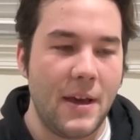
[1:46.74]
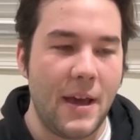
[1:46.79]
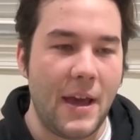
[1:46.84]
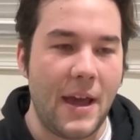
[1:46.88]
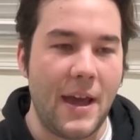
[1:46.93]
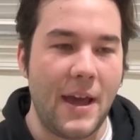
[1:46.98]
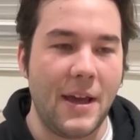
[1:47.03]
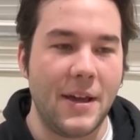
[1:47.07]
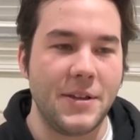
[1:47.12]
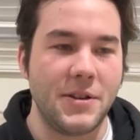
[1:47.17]

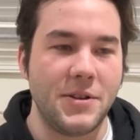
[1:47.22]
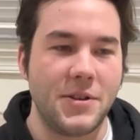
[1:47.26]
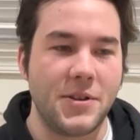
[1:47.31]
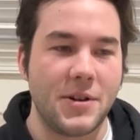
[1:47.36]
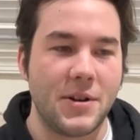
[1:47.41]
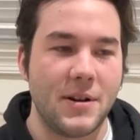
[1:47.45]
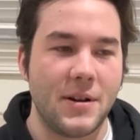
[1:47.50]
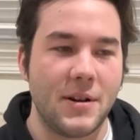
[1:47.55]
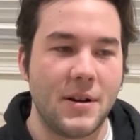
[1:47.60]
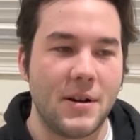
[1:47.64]
And
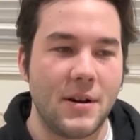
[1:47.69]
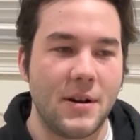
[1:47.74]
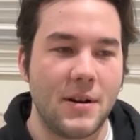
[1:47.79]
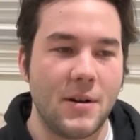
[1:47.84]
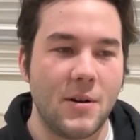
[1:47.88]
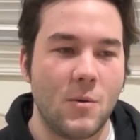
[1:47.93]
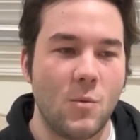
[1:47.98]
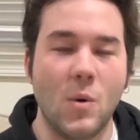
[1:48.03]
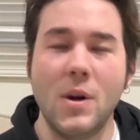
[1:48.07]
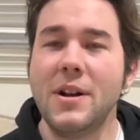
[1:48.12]

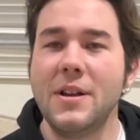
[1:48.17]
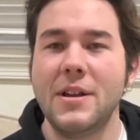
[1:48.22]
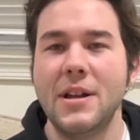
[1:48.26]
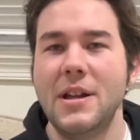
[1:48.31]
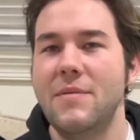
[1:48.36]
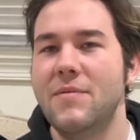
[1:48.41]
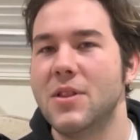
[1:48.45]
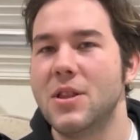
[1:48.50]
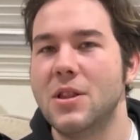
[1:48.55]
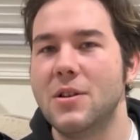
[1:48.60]
one can
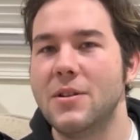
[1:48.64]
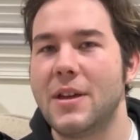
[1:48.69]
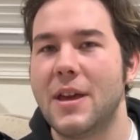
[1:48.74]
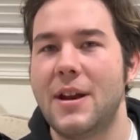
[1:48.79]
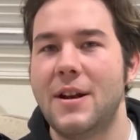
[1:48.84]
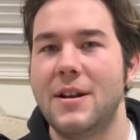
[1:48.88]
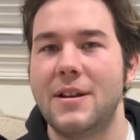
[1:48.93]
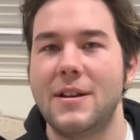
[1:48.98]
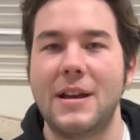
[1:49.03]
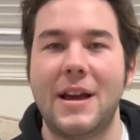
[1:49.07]
even look
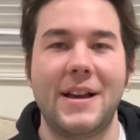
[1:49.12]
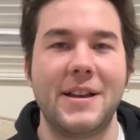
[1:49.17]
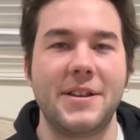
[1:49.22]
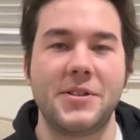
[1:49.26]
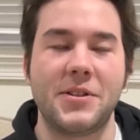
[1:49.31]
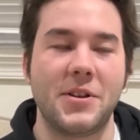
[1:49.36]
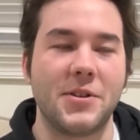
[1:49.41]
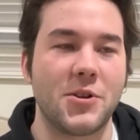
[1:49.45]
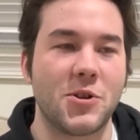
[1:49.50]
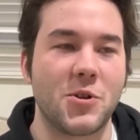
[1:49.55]
at it
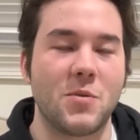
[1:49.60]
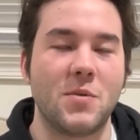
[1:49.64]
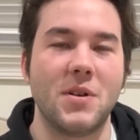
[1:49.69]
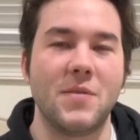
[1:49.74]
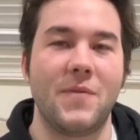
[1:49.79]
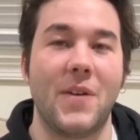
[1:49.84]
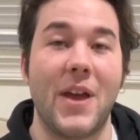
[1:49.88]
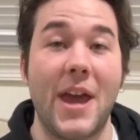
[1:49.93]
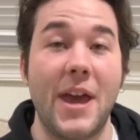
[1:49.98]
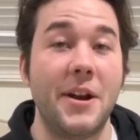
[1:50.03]
as a sort
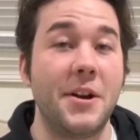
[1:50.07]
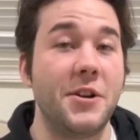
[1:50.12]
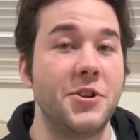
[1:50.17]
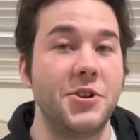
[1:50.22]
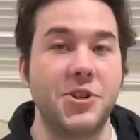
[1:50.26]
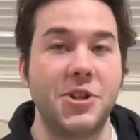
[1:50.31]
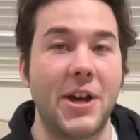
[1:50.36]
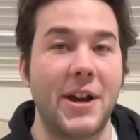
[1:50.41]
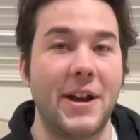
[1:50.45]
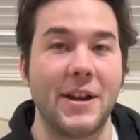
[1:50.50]
of
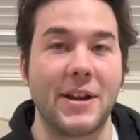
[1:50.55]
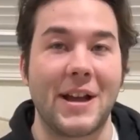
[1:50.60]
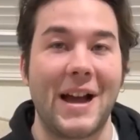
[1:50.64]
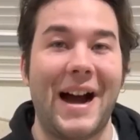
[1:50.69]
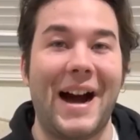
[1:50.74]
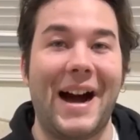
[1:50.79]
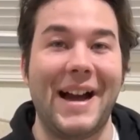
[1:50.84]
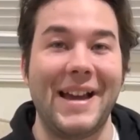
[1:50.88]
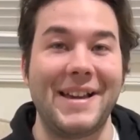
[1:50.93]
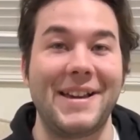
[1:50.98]
energetic
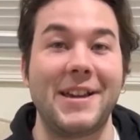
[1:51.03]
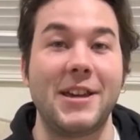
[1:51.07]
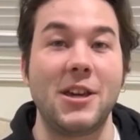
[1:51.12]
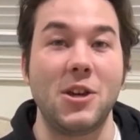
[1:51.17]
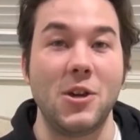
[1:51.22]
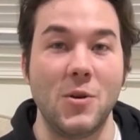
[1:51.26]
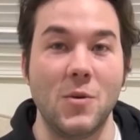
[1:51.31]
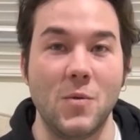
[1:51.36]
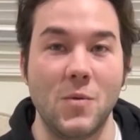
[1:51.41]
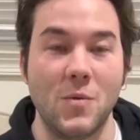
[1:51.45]

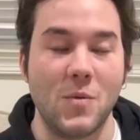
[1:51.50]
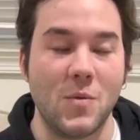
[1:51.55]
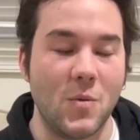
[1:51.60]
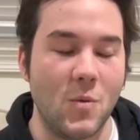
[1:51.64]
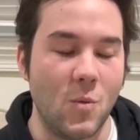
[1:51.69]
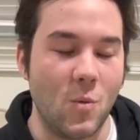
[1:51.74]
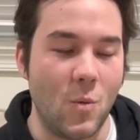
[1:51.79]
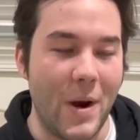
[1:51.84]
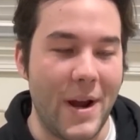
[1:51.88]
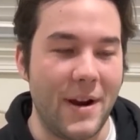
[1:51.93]
IQ,
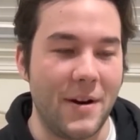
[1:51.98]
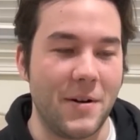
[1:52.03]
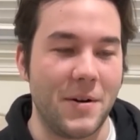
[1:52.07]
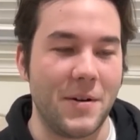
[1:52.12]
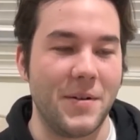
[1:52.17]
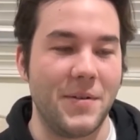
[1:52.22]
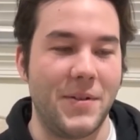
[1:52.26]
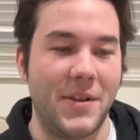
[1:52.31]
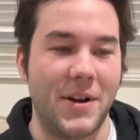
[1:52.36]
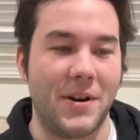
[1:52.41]

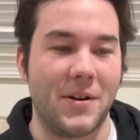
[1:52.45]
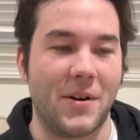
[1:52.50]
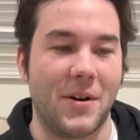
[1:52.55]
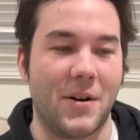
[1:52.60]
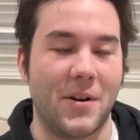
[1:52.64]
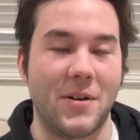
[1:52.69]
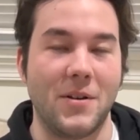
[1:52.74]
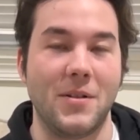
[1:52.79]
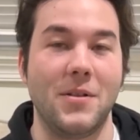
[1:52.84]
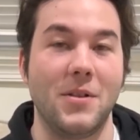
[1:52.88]
where there
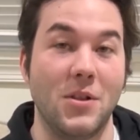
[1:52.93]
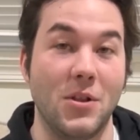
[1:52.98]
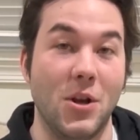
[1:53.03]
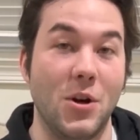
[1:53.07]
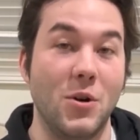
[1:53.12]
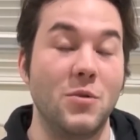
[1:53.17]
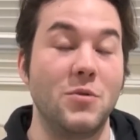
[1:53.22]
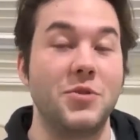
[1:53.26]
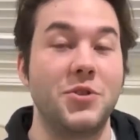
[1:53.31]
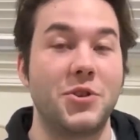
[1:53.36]
are
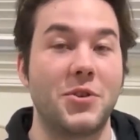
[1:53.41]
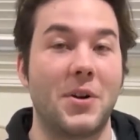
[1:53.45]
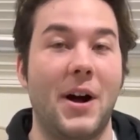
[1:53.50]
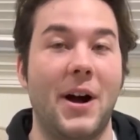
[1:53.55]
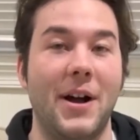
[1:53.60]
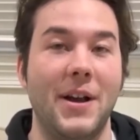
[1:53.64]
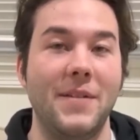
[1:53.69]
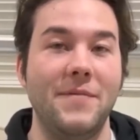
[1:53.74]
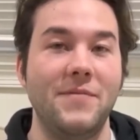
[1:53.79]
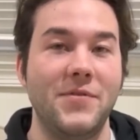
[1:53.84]
low
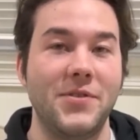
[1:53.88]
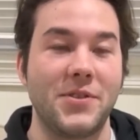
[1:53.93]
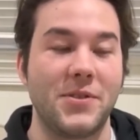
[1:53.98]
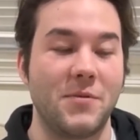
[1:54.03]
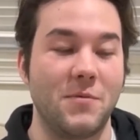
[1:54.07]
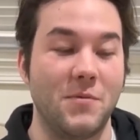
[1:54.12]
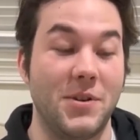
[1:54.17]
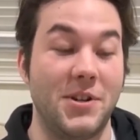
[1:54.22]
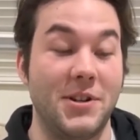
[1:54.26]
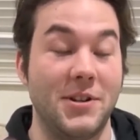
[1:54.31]

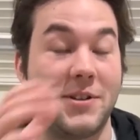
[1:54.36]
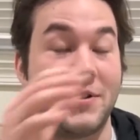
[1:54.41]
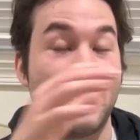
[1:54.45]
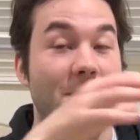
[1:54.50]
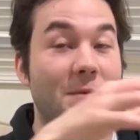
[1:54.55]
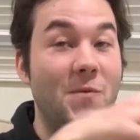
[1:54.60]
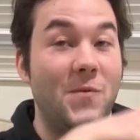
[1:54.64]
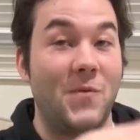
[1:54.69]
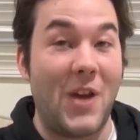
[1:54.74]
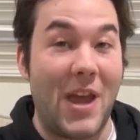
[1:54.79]
drives, which is
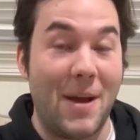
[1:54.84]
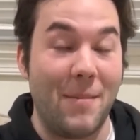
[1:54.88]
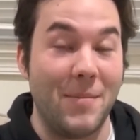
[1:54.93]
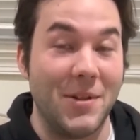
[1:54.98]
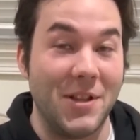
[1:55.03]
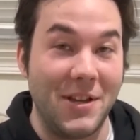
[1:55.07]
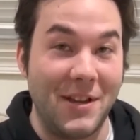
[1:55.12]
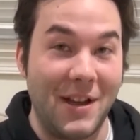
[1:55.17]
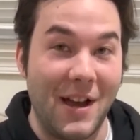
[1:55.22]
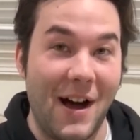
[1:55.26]

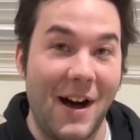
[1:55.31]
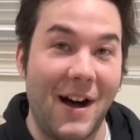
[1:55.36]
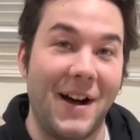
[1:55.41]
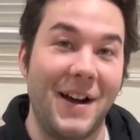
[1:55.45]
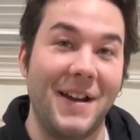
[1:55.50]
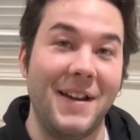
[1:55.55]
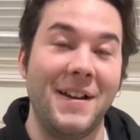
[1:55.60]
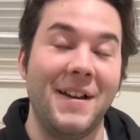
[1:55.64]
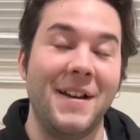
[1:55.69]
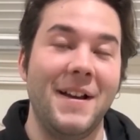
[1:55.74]
Family
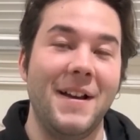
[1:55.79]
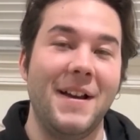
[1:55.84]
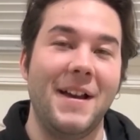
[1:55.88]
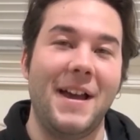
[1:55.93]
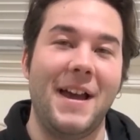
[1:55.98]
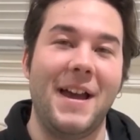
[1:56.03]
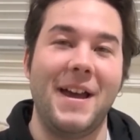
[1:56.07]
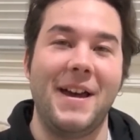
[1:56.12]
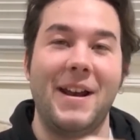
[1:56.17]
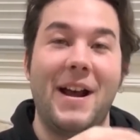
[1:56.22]
Guy
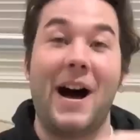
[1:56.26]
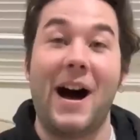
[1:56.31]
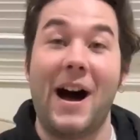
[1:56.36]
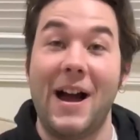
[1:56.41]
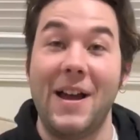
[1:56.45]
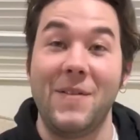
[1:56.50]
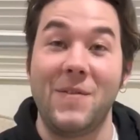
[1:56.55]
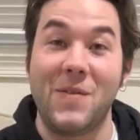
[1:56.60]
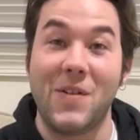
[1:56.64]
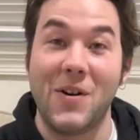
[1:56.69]
and
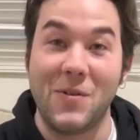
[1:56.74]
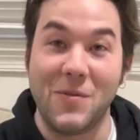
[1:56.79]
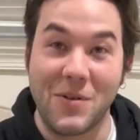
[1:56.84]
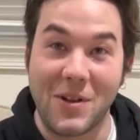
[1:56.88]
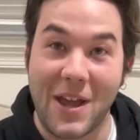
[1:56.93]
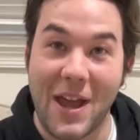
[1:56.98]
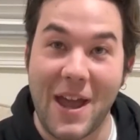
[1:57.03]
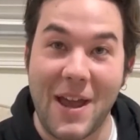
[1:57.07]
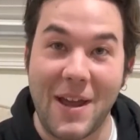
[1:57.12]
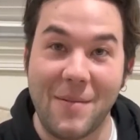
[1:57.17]

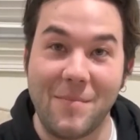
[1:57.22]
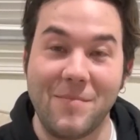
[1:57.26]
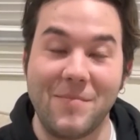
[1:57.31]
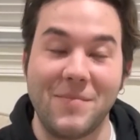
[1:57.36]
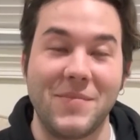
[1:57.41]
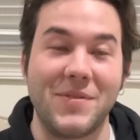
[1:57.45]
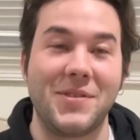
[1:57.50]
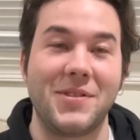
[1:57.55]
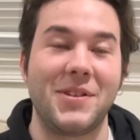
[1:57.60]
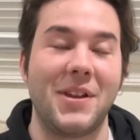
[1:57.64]
iPhone
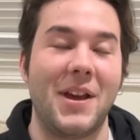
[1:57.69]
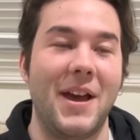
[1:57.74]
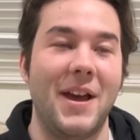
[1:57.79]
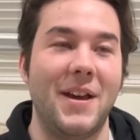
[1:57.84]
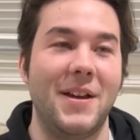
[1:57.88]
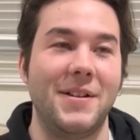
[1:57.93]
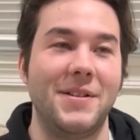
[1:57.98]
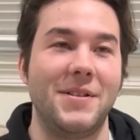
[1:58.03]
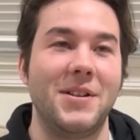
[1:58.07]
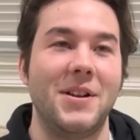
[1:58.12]
games
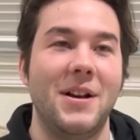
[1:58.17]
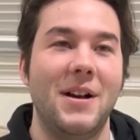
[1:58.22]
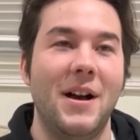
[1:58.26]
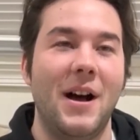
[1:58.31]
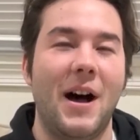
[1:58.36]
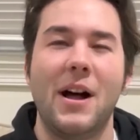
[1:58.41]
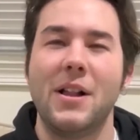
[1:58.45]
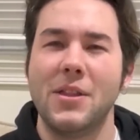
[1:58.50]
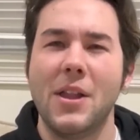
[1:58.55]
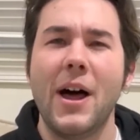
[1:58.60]
and
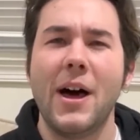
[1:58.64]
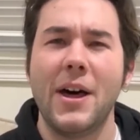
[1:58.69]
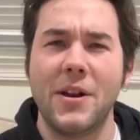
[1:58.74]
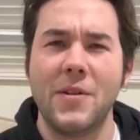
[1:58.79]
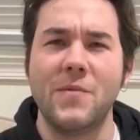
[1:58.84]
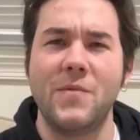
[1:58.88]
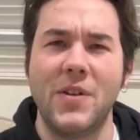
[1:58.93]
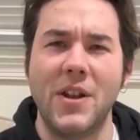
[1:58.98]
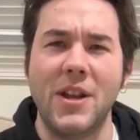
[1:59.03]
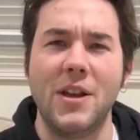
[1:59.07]
a lot
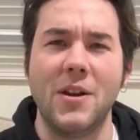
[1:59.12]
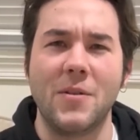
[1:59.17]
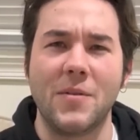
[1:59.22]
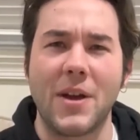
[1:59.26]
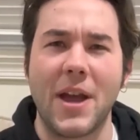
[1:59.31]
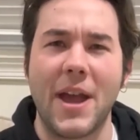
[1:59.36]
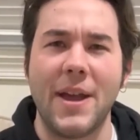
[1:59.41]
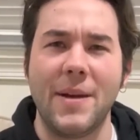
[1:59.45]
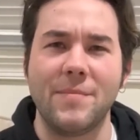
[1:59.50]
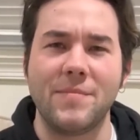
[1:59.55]
of video
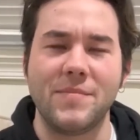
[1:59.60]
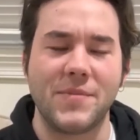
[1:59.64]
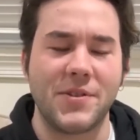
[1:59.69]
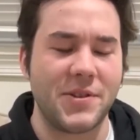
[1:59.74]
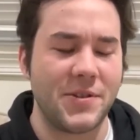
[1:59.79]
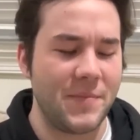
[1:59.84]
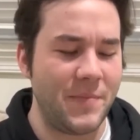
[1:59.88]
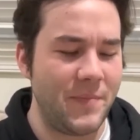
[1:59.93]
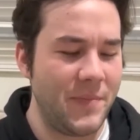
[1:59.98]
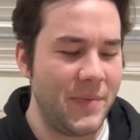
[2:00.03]

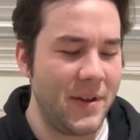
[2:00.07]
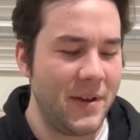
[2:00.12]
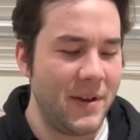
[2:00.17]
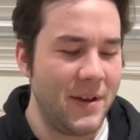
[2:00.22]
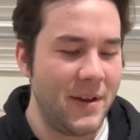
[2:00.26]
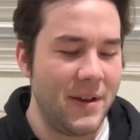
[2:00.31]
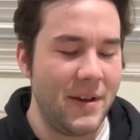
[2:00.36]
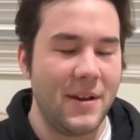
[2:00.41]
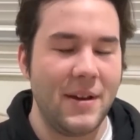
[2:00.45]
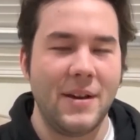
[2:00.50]
games,
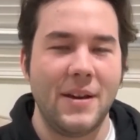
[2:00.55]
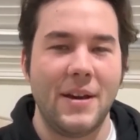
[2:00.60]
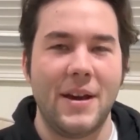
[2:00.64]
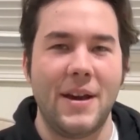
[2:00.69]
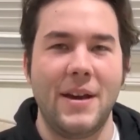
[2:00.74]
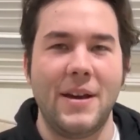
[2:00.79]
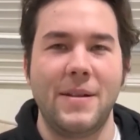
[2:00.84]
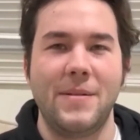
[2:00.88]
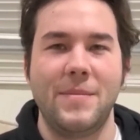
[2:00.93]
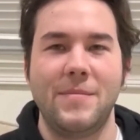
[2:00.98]

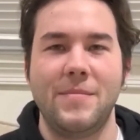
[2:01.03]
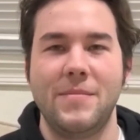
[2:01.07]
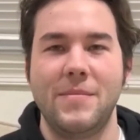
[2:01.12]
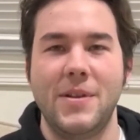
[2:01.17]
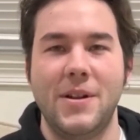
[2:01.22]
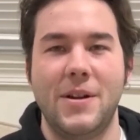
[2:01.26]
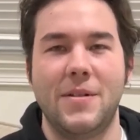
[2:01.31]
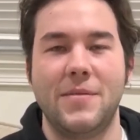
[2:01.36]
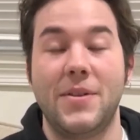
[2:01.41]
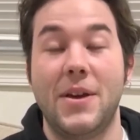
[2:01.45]
and
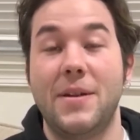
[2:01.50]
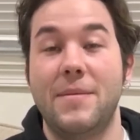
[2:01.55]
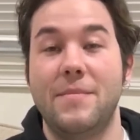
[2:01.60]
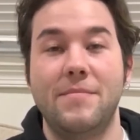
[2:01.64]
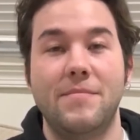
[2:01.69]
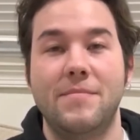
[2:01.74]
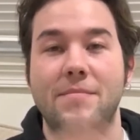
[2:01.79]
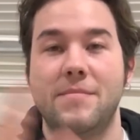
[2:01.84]
then